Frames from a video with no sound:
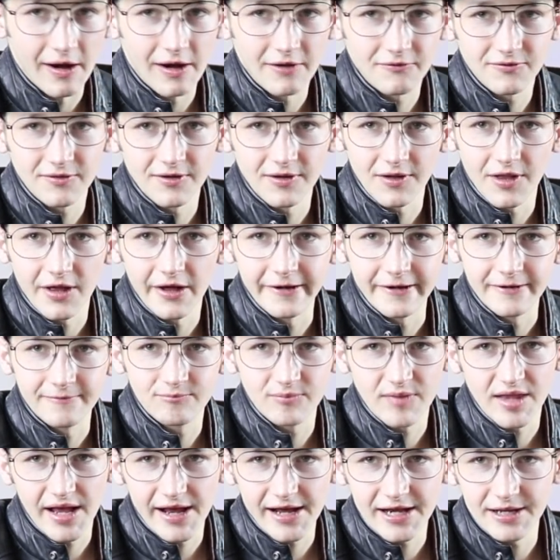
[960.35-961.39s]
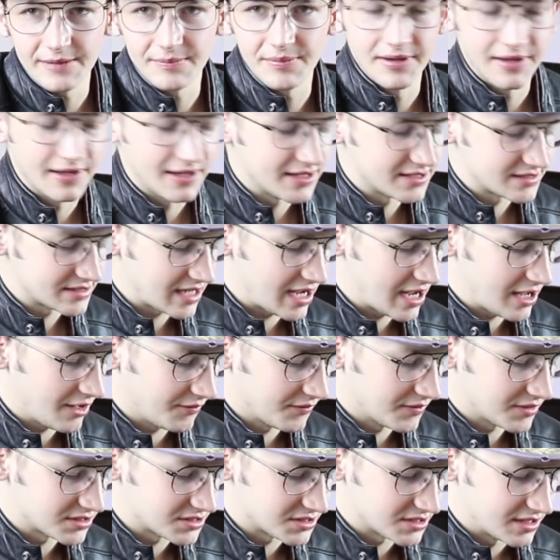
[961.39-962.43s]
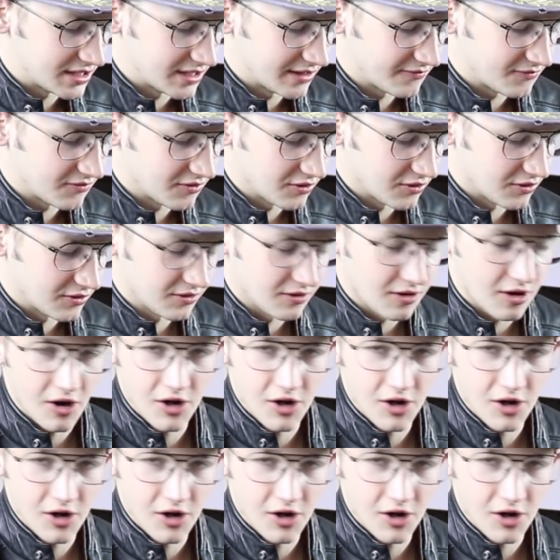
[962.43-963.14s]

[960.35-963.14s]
I feel like 80 psi on this thing for a